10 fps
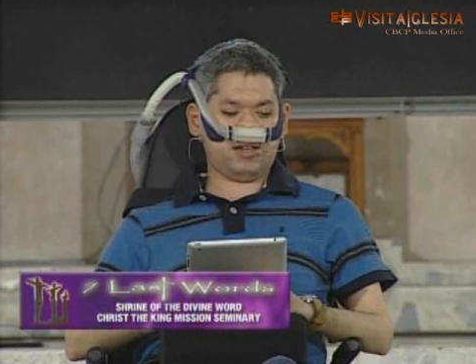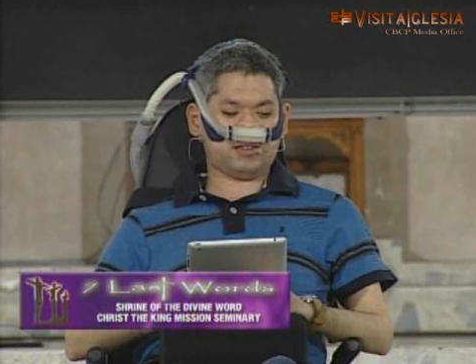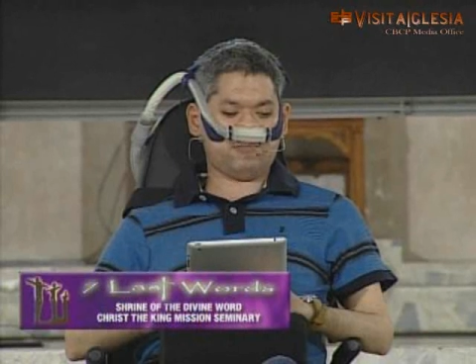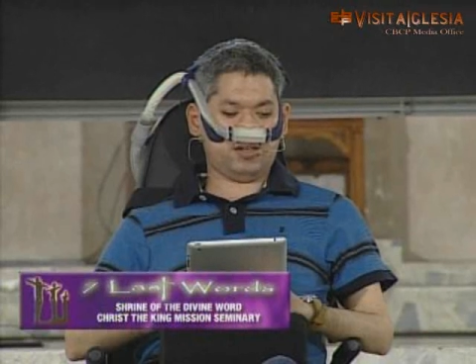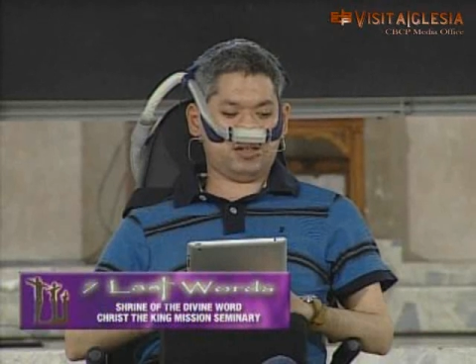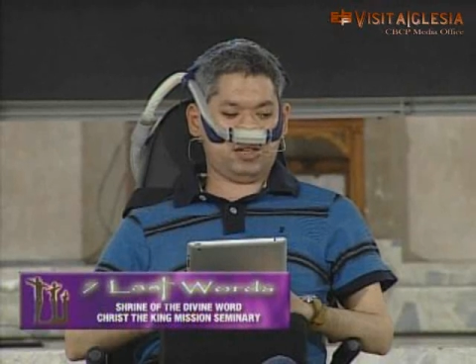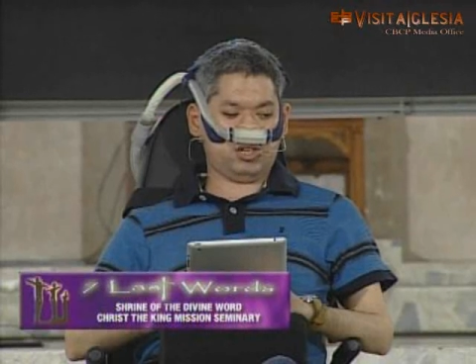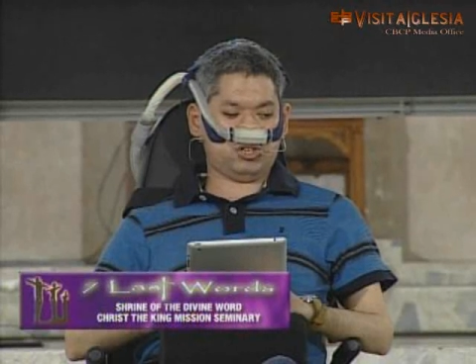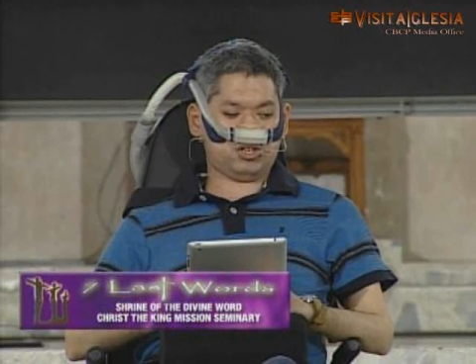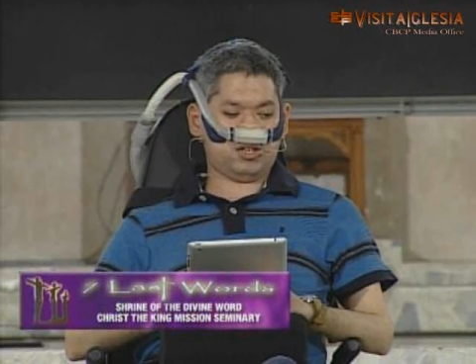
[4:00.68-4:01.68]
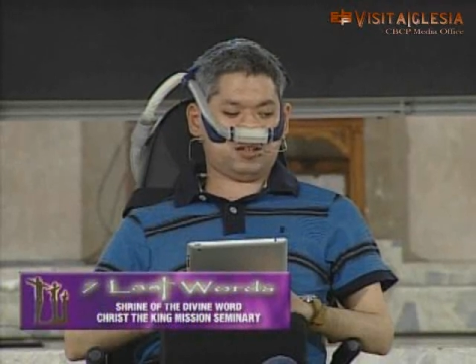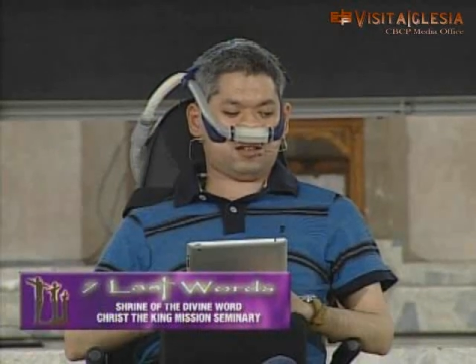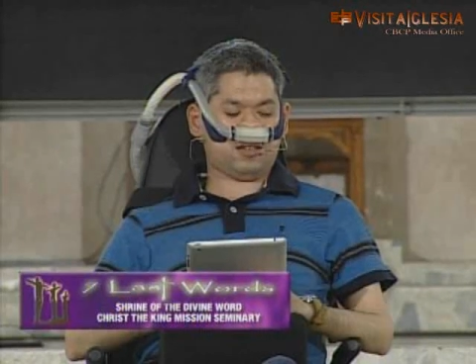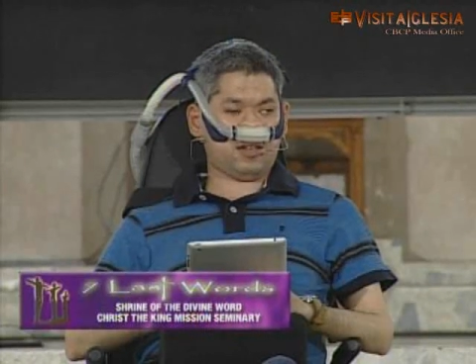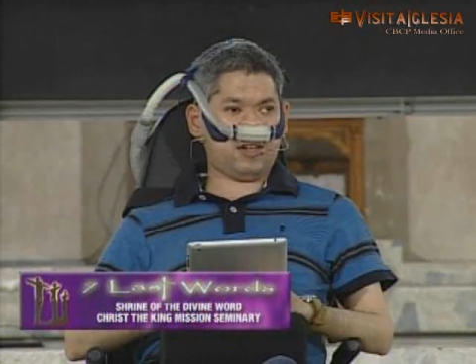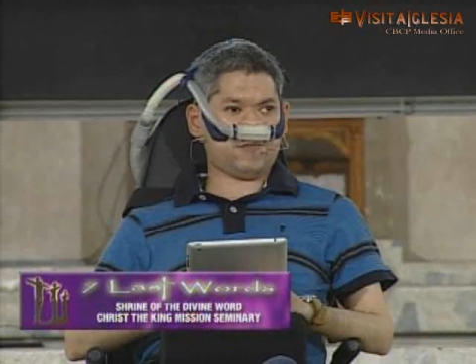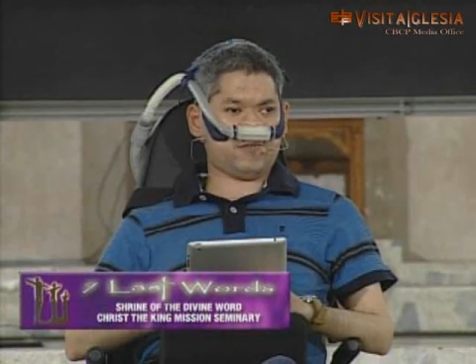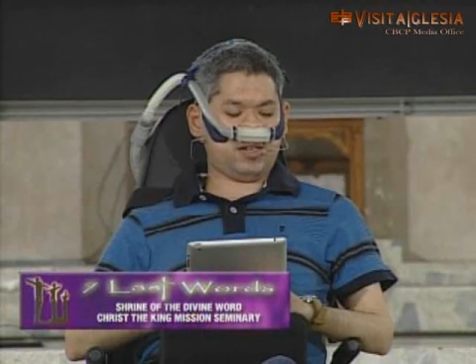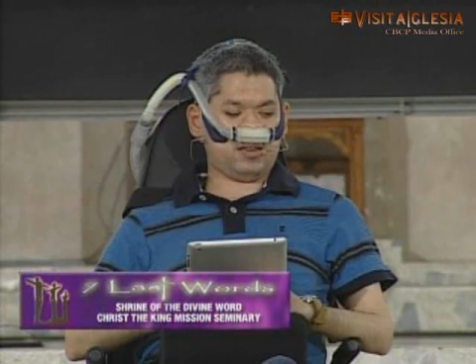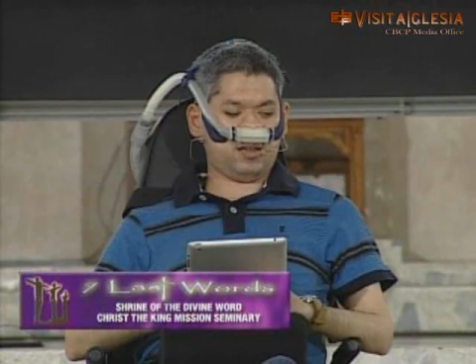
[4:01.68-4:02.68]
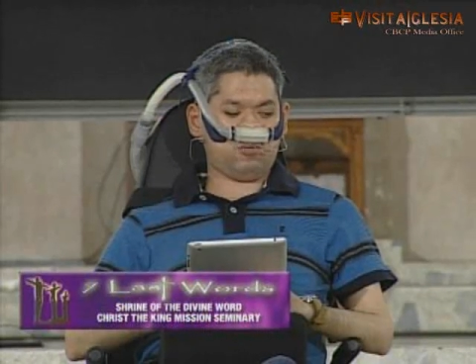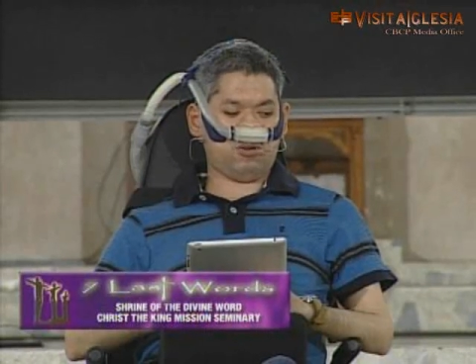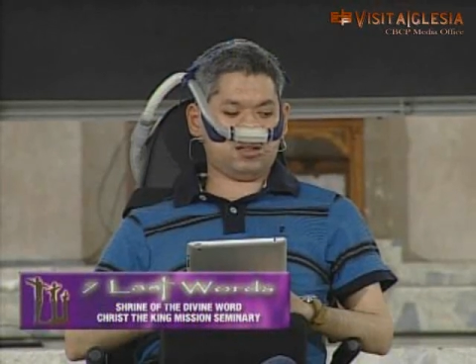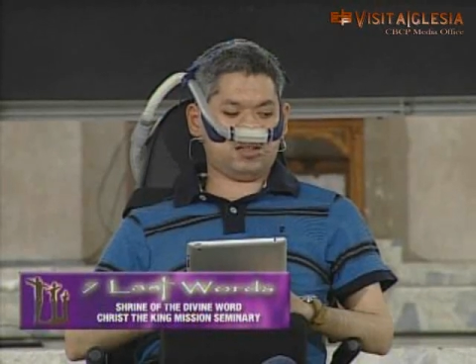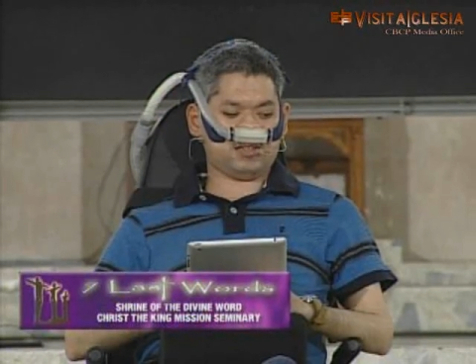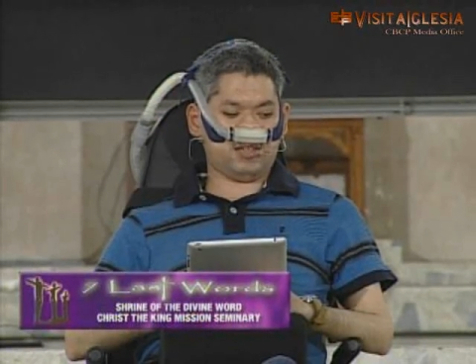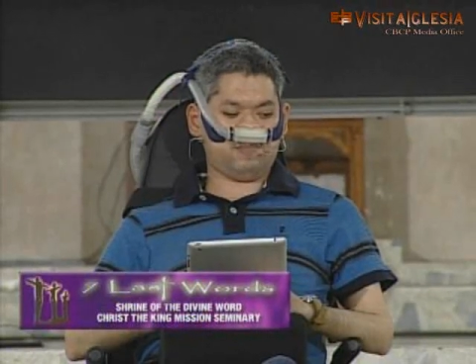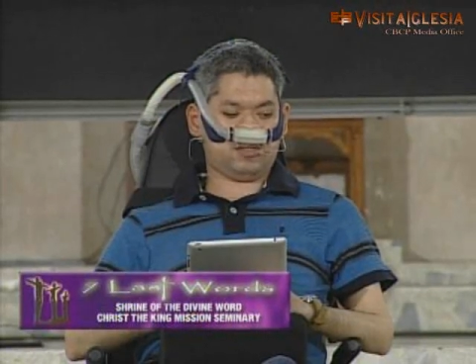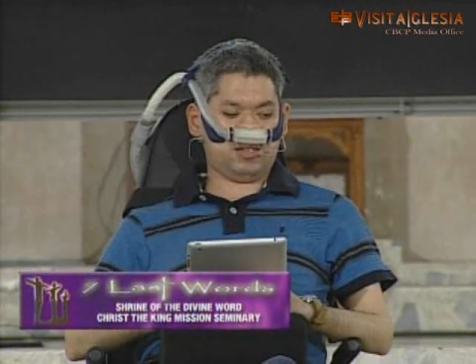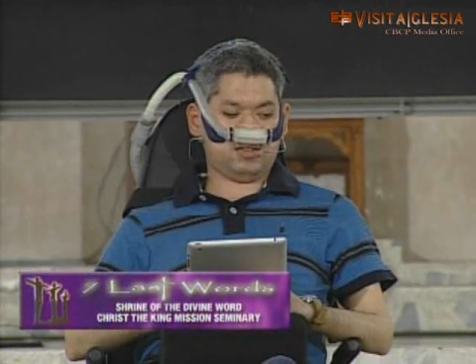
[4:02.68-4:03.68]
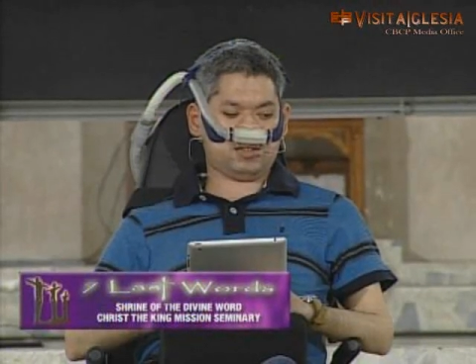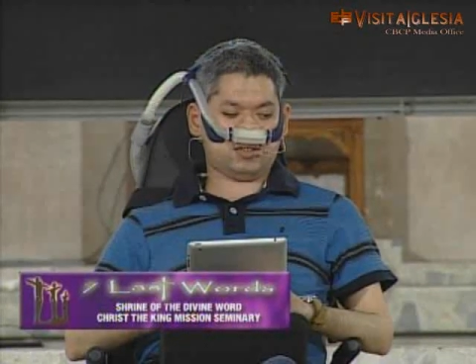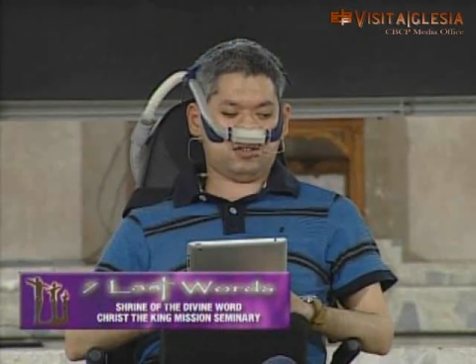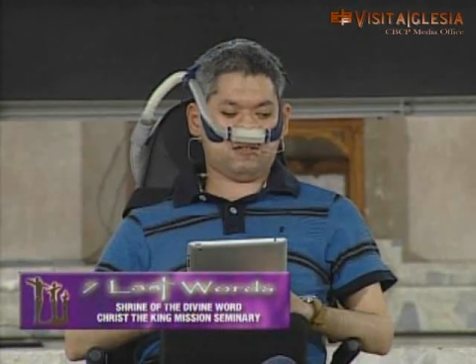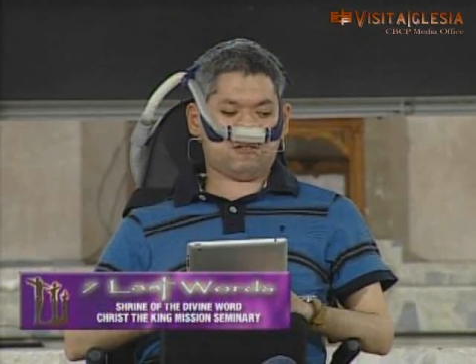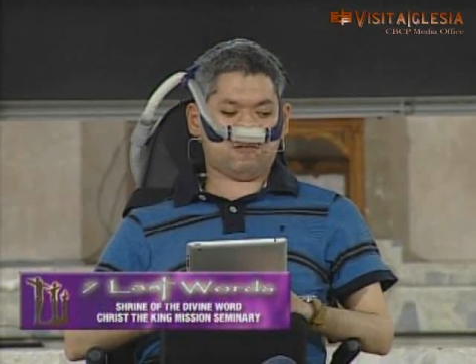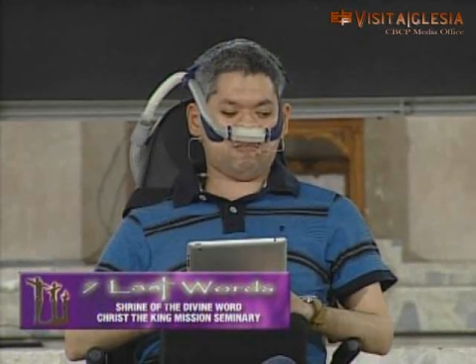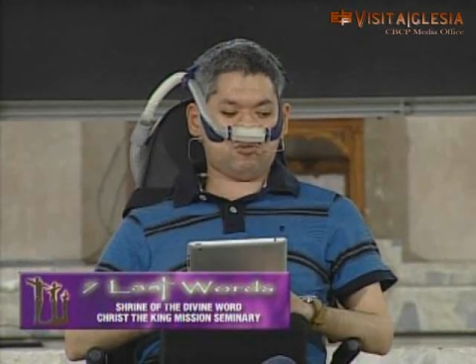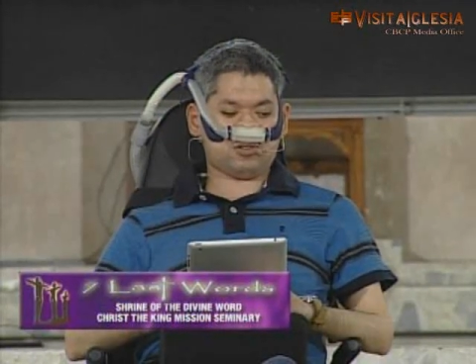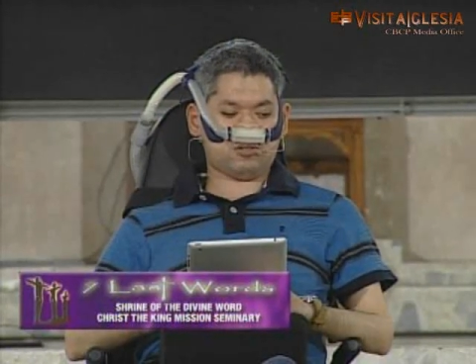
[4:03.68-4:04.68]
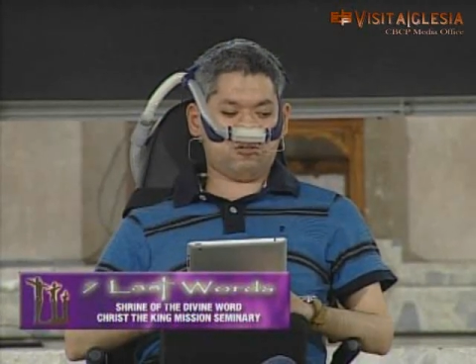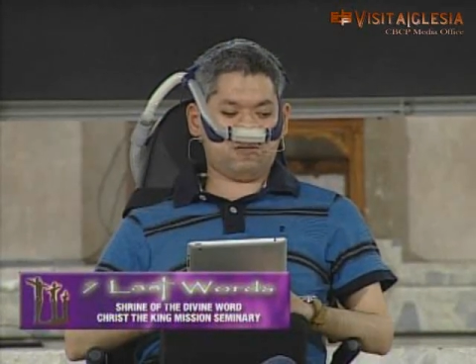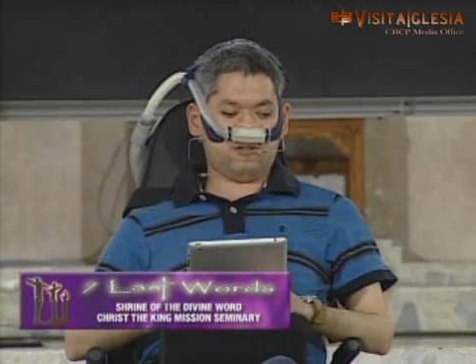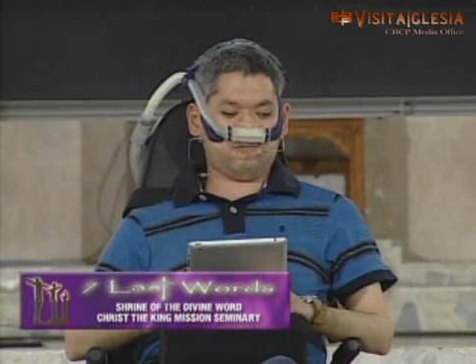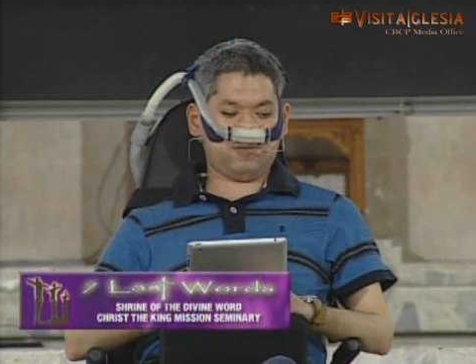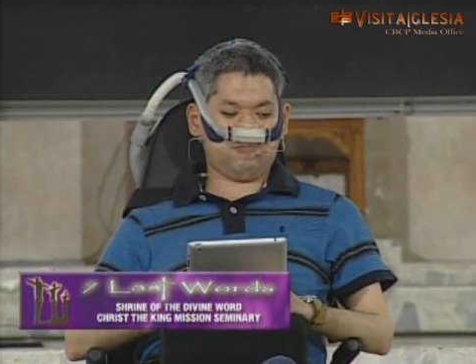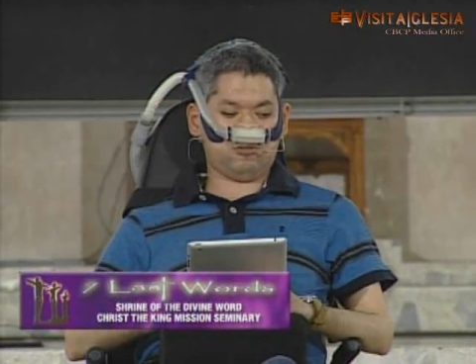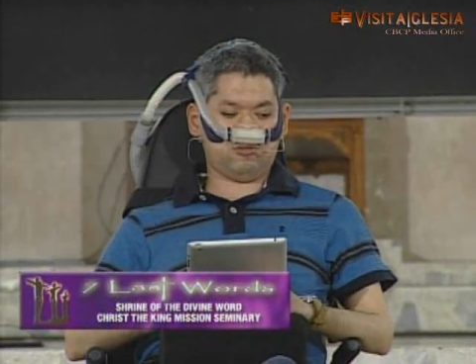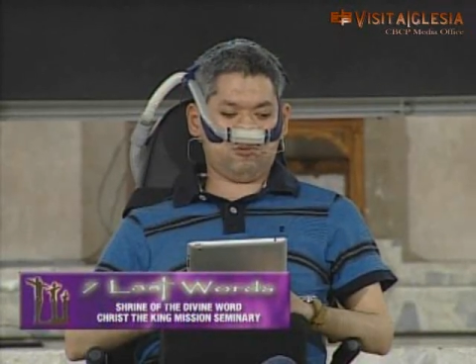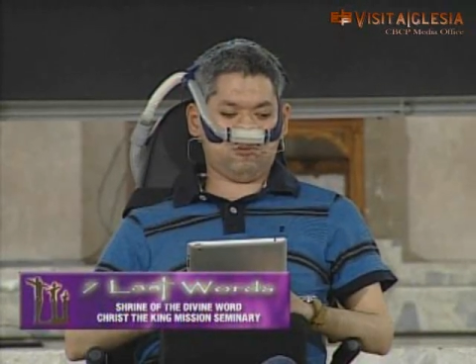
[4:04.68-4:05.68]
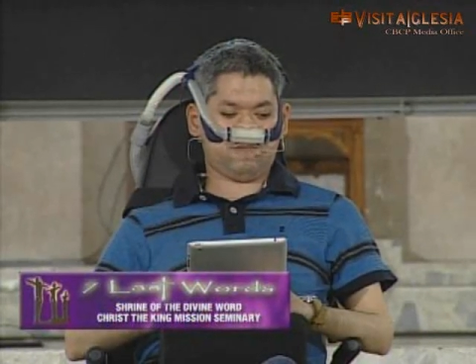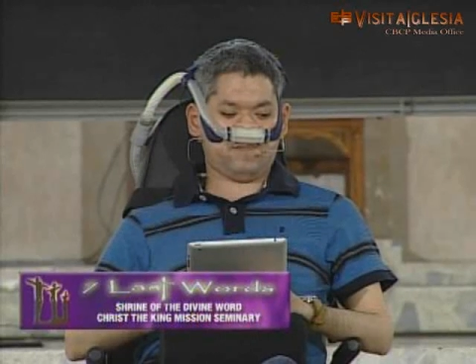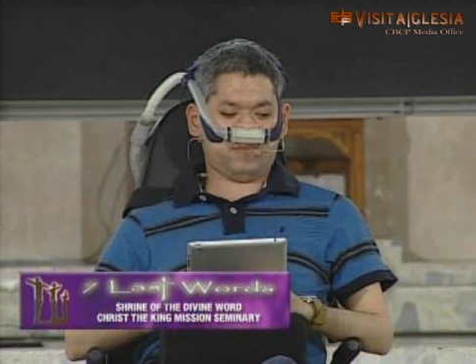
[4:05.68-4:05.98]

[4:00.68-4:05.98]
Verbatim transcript: guys my age. I feel and want the same things most normal people do.